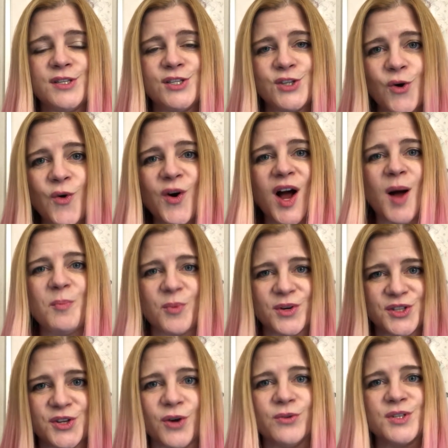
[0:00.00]
soak up
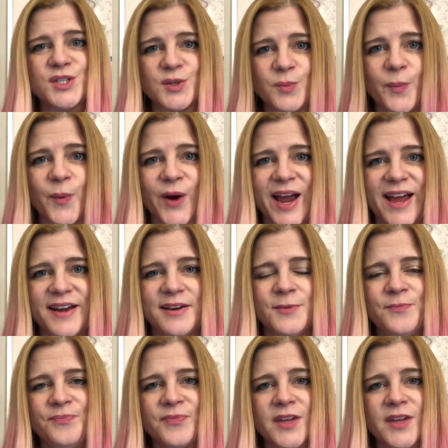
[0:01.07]
with toasted bread.